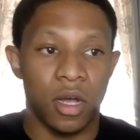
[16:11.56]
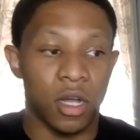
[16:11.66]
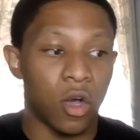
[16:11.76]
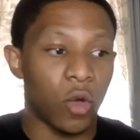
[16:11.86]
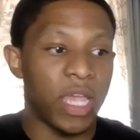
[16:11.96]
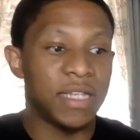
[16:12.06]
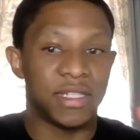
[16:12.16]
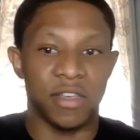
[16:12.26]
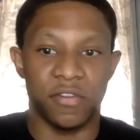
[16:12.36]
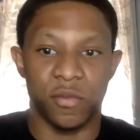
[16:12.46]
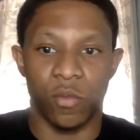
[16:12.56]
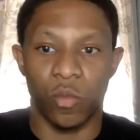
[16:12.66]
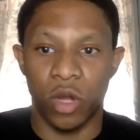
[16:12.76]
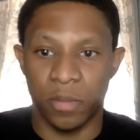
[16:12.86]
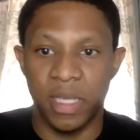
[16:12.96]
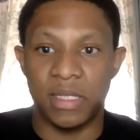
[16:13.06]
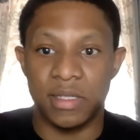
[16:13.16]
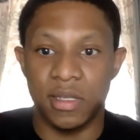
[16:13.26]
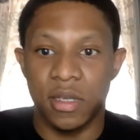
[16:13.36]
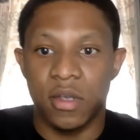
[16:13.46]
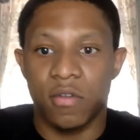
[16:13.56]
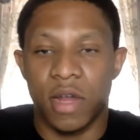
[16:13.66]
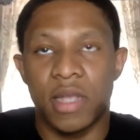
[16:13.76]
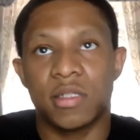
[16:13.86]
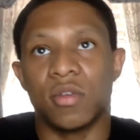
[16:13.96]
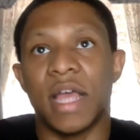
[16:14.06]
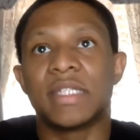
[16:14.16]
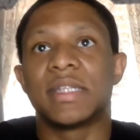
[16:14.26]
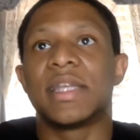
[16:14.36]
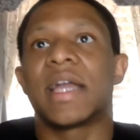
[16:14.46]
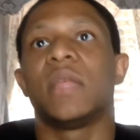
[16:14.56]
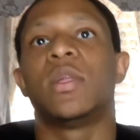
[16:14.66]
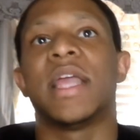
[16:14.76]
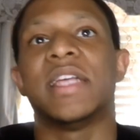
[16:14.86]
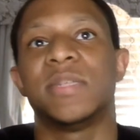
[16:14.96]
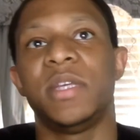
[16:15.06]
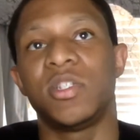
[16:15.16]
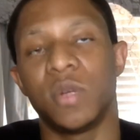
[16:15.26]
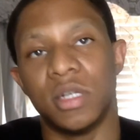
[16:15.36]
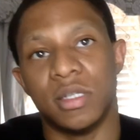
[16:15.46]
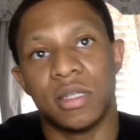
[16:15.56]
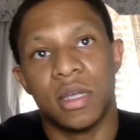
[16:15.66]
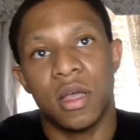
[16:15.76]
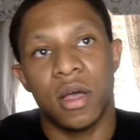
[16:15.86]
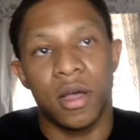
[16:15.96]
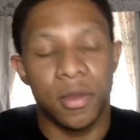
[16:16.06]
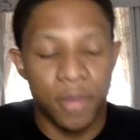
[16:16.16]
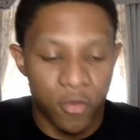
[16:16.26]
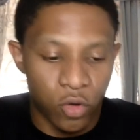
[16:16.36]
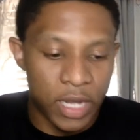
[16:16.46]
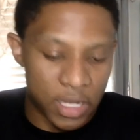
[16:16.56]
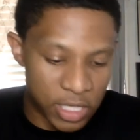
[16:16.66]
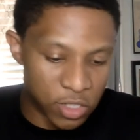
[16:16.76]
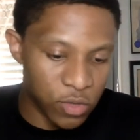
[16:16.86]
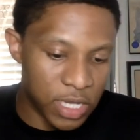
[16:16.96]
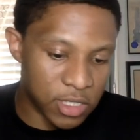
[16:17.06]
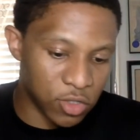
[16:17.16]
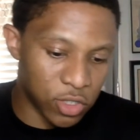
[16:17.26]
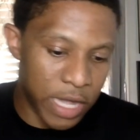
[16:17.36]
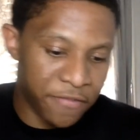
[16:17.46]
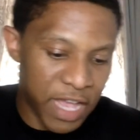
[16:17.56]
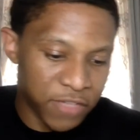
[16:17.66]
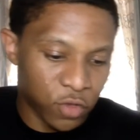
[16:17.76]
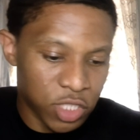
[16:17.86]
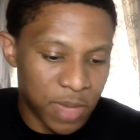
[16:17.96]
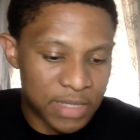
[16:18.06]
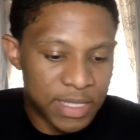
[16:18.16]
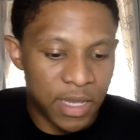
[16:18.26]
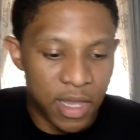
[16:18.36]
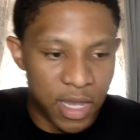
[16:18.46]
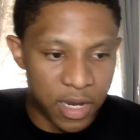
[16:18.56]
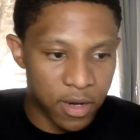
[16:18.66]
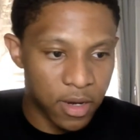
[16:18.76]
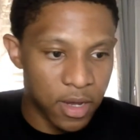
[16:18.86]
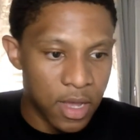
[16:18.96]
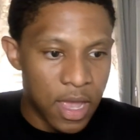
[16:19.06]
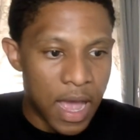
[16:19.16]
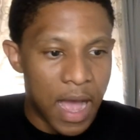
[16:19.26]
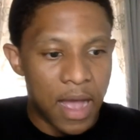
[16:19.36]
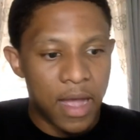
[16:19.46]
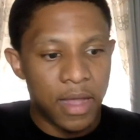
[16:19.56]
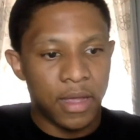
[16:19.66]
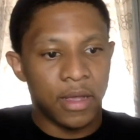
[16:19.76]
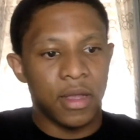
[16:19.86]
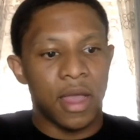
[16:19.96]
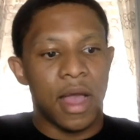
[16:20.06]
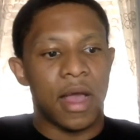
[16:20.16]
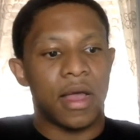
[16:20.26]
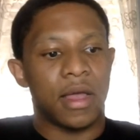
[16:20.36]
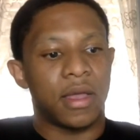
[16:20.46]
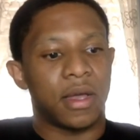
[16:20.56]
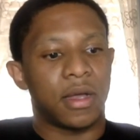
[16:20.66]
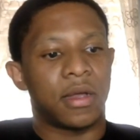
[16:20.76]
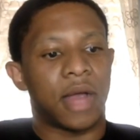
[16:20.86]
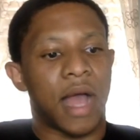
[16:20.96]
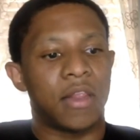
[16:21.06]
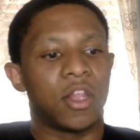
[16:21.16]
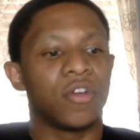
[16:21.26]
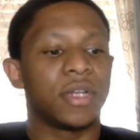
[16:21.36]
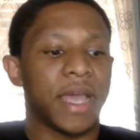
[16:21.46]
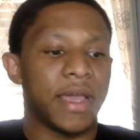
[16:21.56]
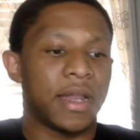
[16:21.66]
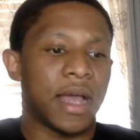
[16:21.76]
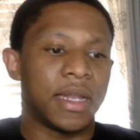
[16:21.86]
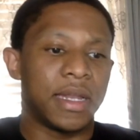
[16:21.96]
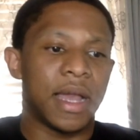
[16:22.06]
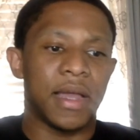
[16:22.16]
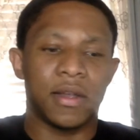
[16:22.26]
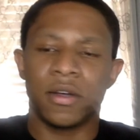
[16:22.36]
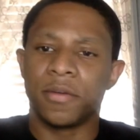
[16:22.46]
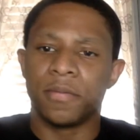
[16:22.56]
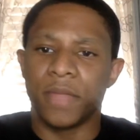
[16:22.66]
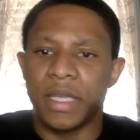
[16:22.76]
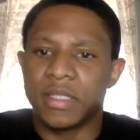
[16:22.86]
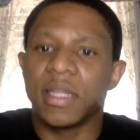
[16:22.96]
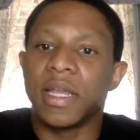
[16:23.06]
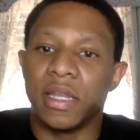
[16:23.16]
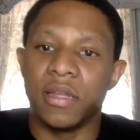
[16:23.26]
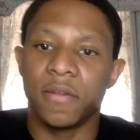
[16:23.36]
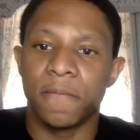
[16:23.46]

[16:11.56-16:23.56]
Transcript: a cohesive one piece, right? So that's exactly what that speech was. Um, I wrote that year two years ago. So now fast forward to my senior year, I I I learned that I did not um, get selected